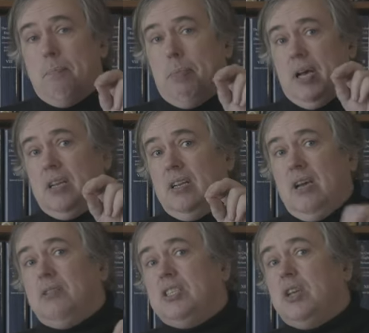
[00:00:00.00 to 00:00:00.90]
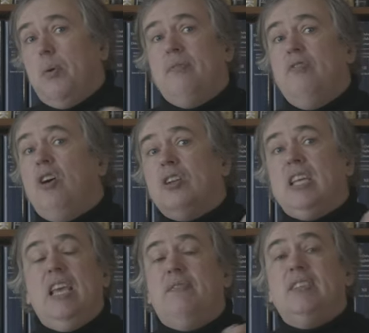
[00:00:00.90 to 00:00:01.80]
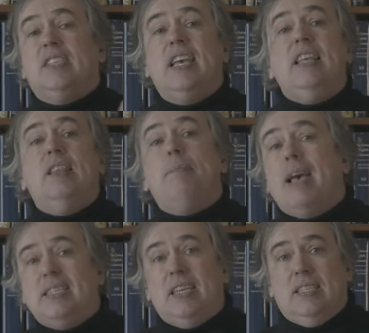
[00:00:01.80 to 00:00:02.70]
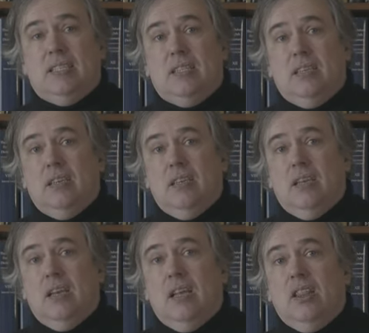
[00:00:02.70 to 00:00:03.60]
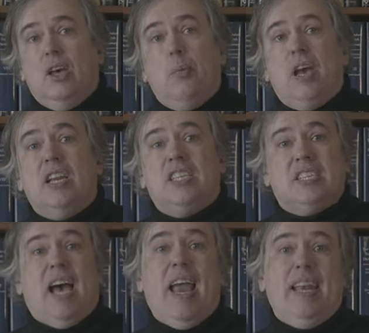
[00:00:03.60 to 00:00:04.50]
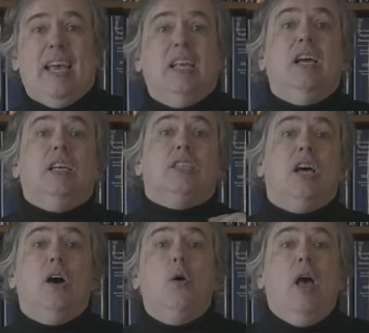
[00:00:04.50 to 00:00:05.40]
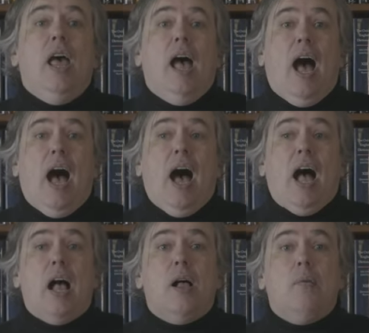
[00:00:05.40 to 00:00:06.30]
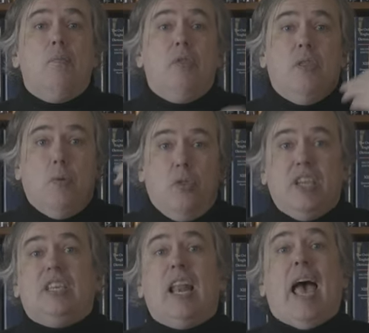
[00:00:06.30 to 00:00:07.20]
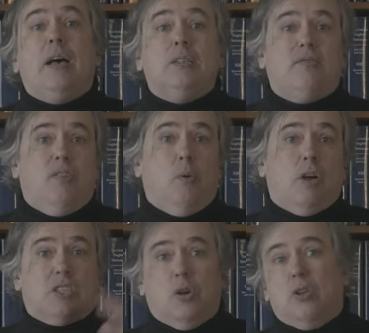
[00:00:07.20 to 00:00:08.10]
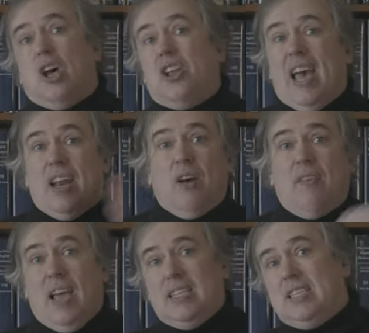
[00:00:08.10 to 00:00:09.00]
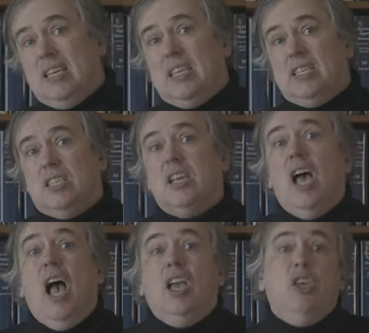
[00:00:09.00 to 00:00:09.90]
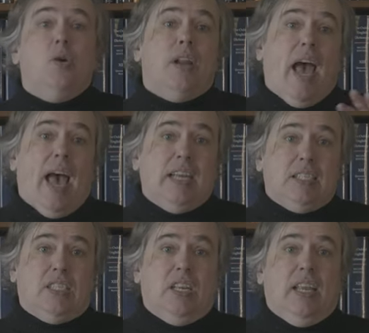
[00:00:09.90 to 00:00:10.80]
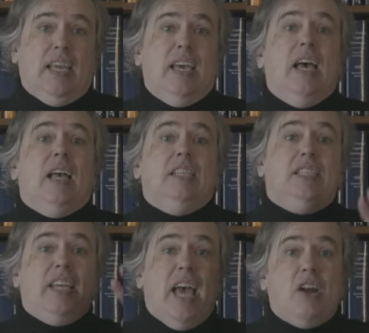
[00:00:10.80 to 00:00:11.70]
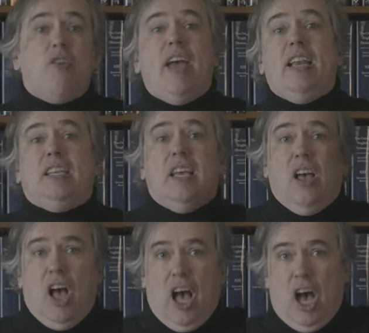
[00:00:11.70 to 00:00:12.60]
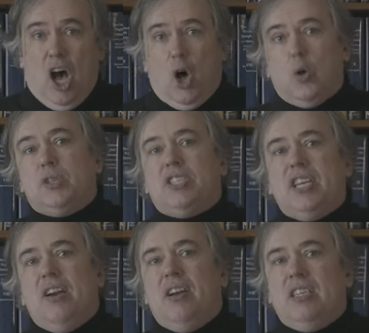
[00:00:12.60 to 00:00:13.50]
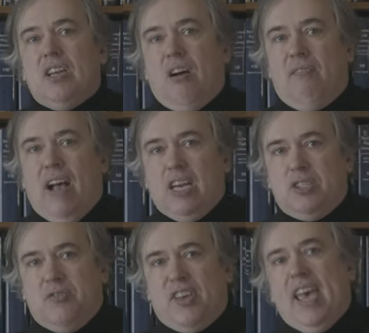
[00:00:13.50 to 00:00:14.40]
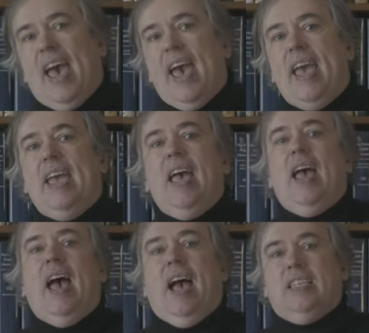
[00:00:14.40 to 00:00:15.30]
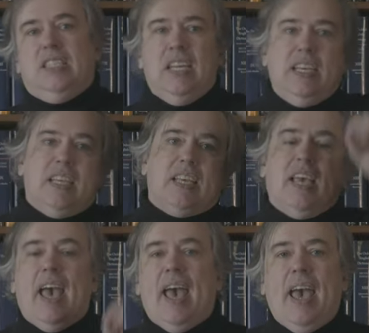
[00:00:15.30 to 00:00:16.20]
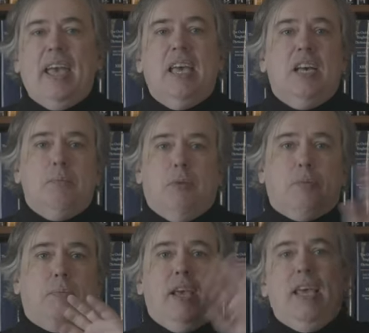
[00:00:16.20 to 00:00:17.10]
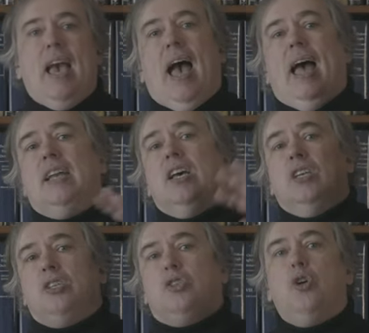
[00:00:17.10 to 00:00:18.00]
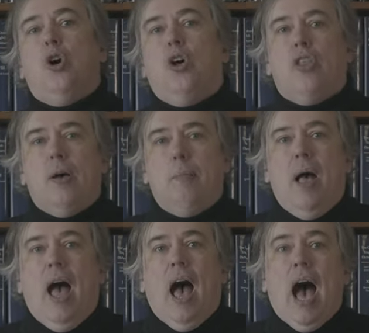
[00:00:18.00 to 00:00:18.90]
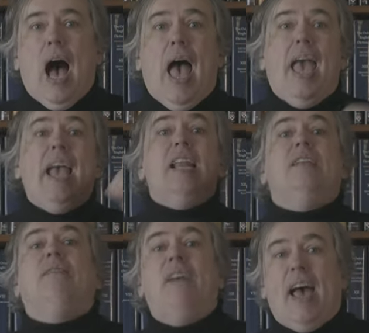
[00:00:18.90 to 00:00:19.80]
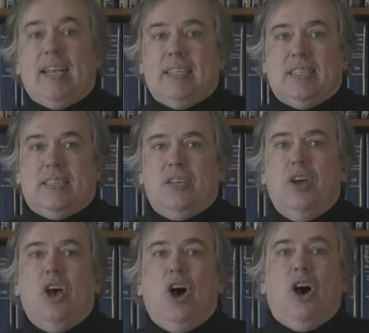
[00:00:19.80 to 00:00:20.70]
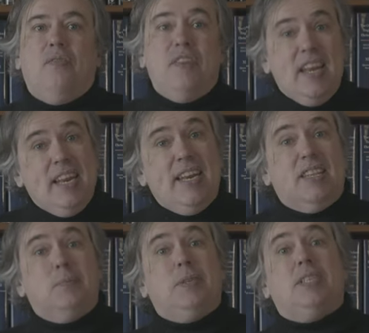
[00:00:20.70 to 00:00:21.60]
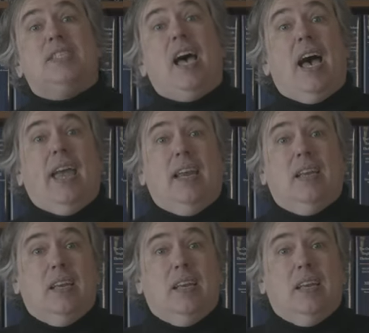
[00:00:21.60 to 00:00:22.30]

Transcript: But notice that we've not even seen the message that we're going to sign yet. So um, this allows for what's called online offline signatures. You can actually generate uh, a whole series of values of K and G to the K mod P and store them Uh, in advance of needing them to sign.